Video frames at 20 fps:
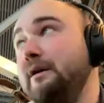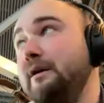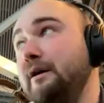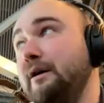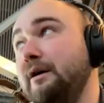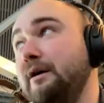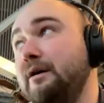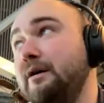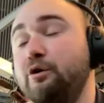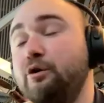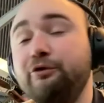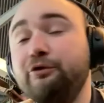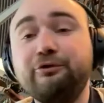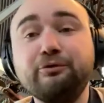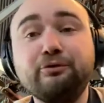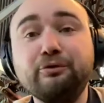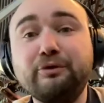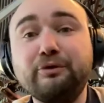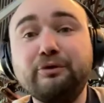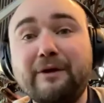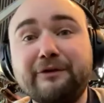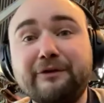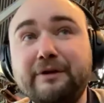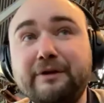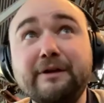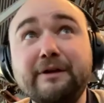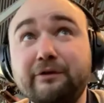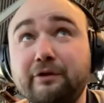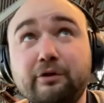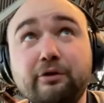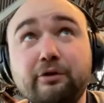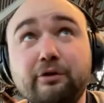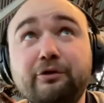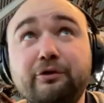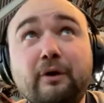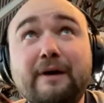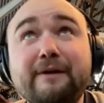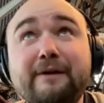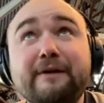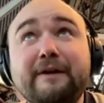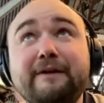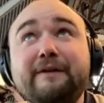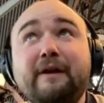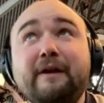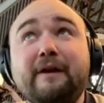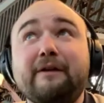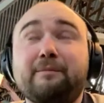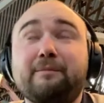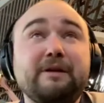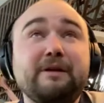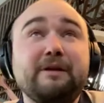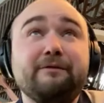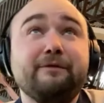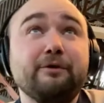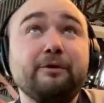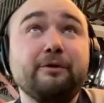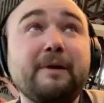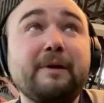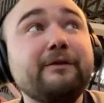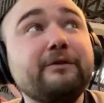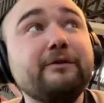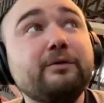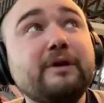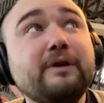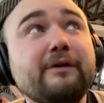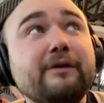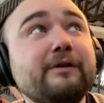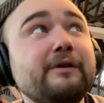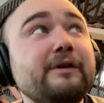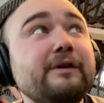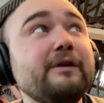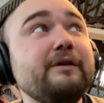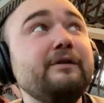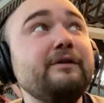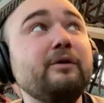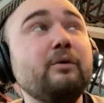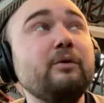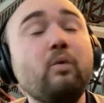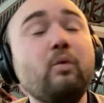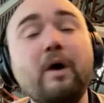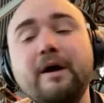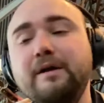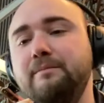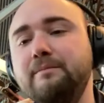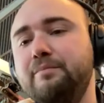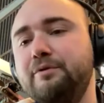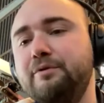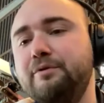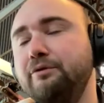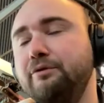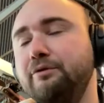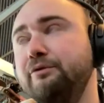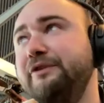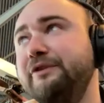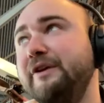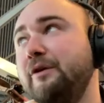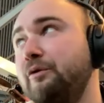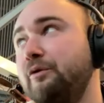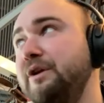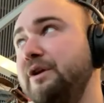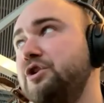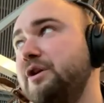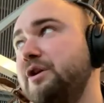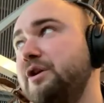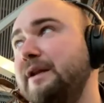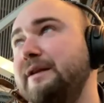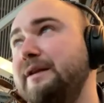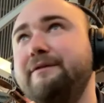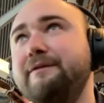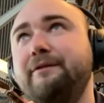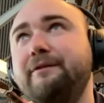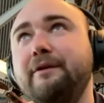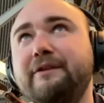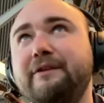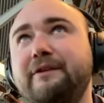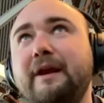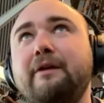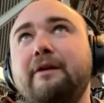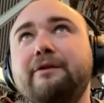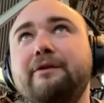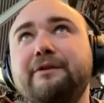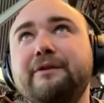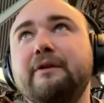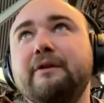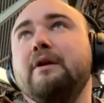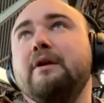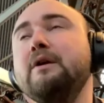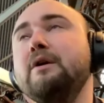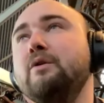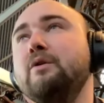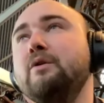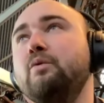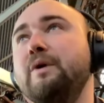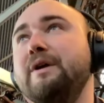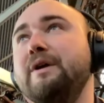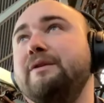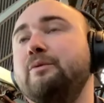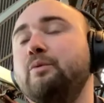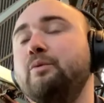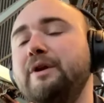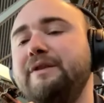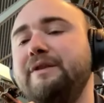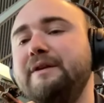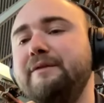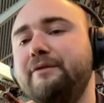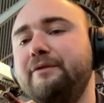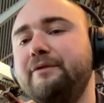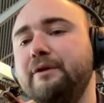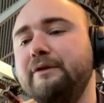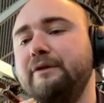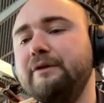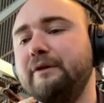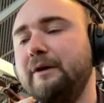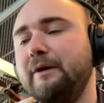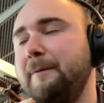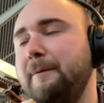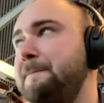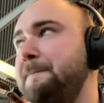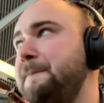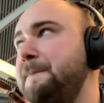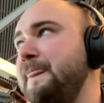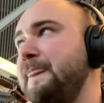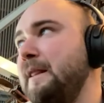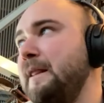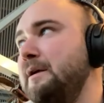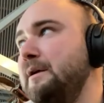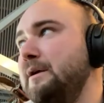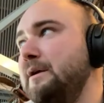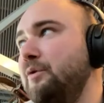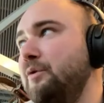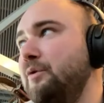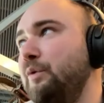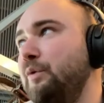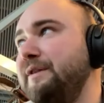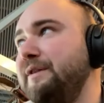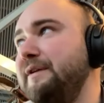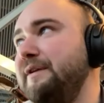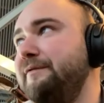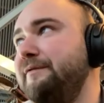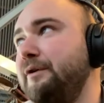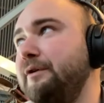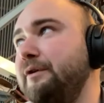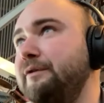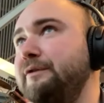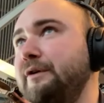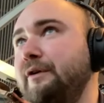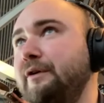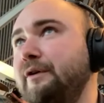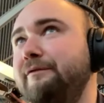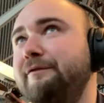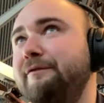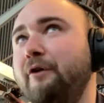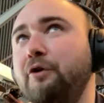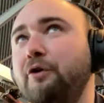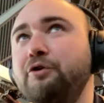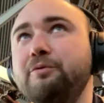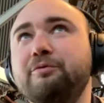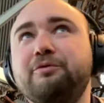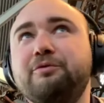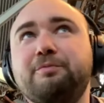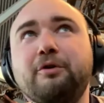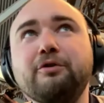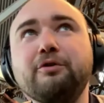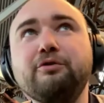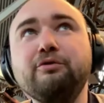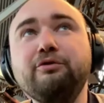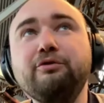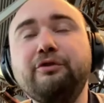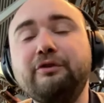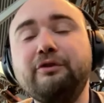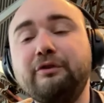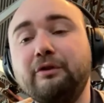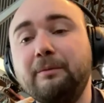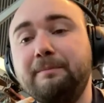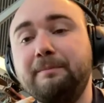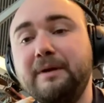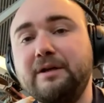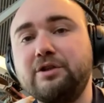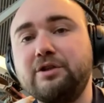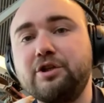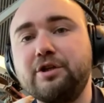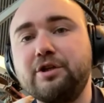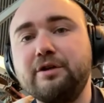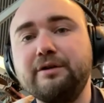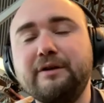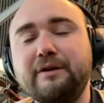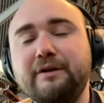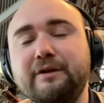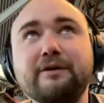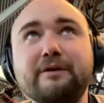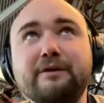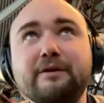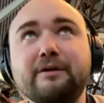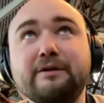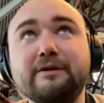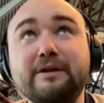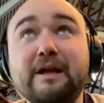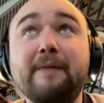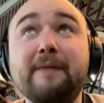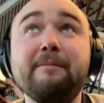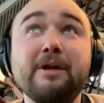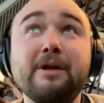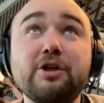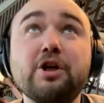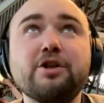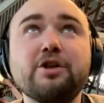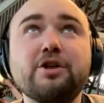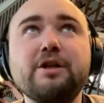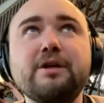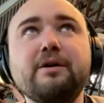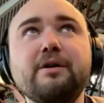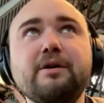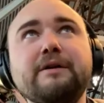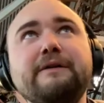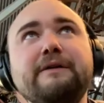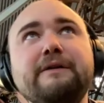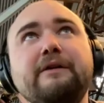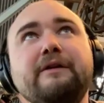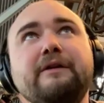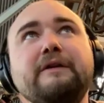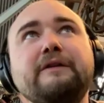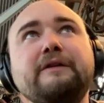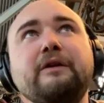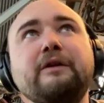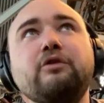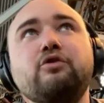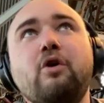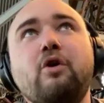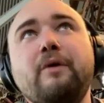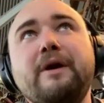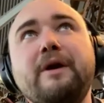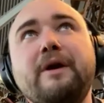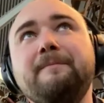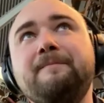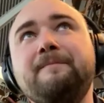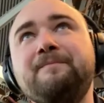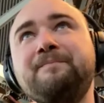uh, close to 2000 years ago so alsace has been for the past 2000 years a wine producing region at different scales with with different um, with different uh, volumes produced. The picture, the the, the image, actually, uh, it's it's a drawing